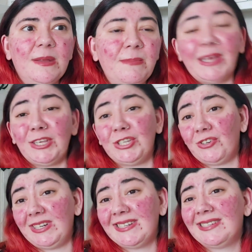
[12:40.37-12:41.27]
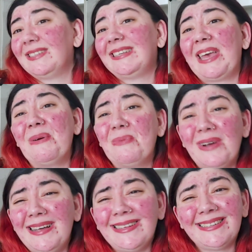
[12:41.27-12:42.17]
making sure it doesn't get
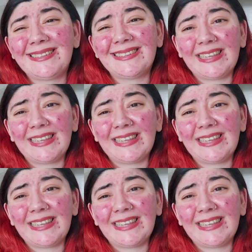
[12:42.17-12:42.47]
worse,